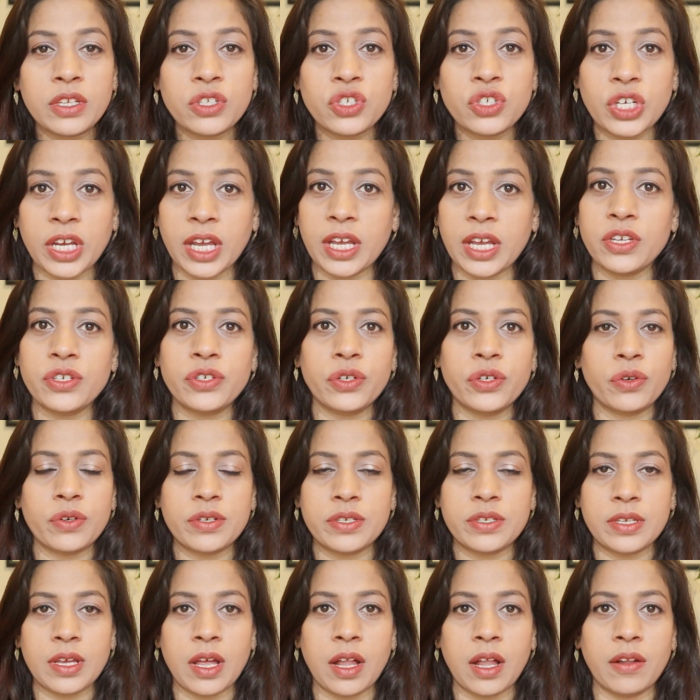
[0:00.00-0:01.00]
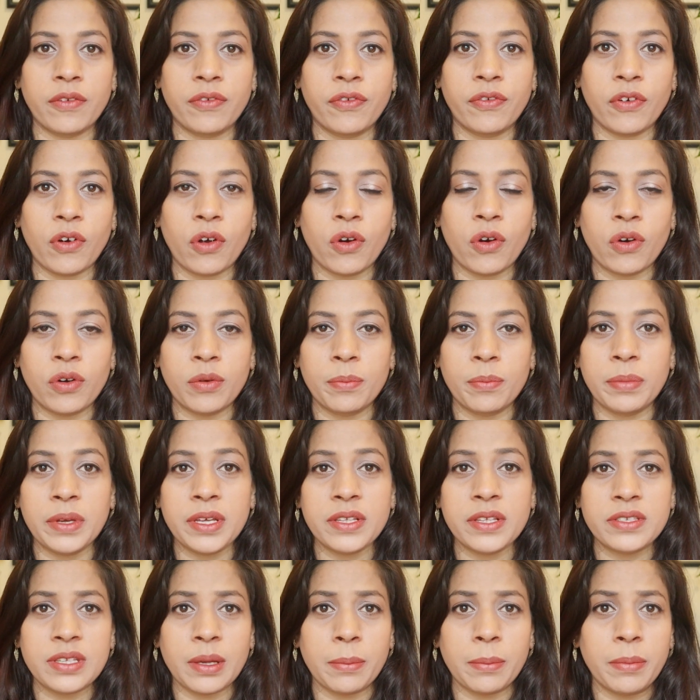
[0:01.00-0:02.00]
change yourself or
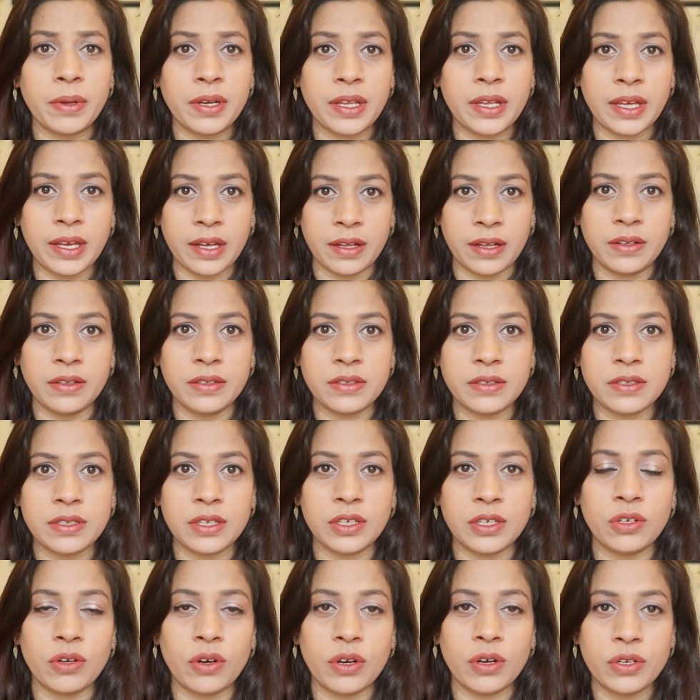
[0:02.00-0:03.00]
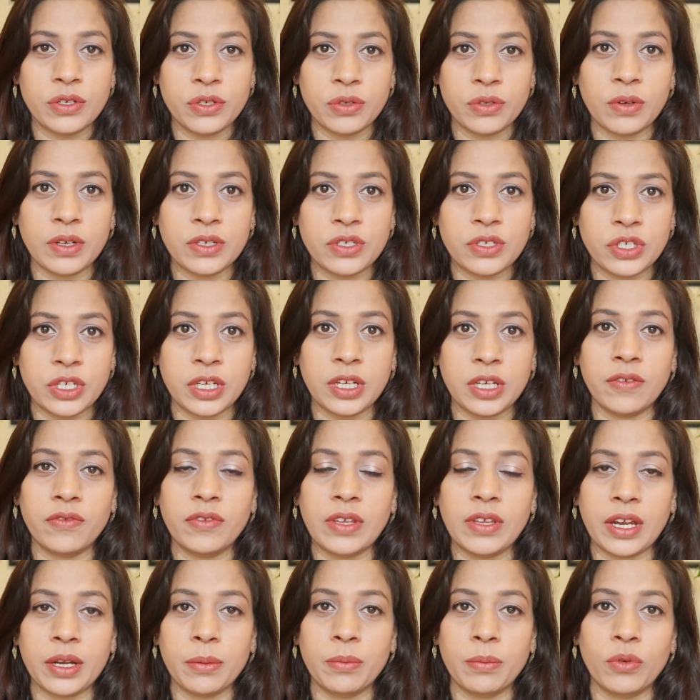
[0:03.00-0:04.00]
be somebody else in order to achieve
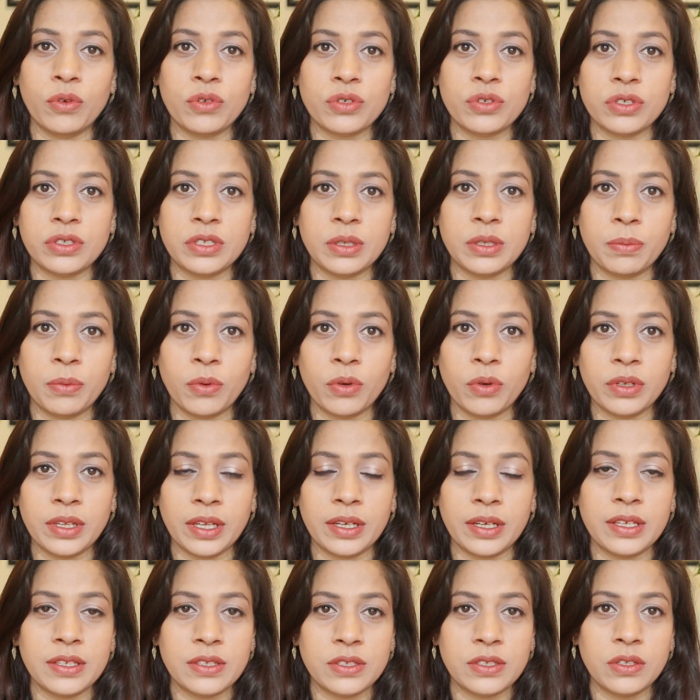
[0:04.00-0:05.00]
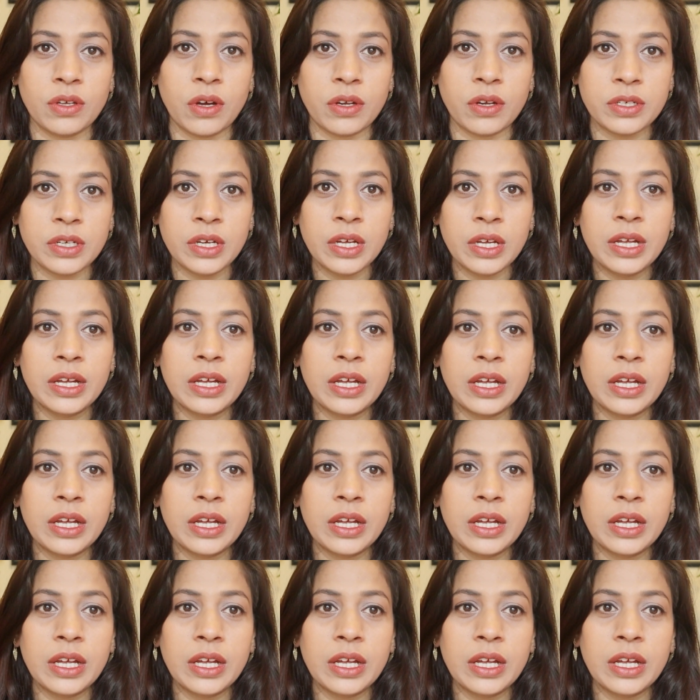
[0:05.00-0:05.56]
that emotional support, then it's not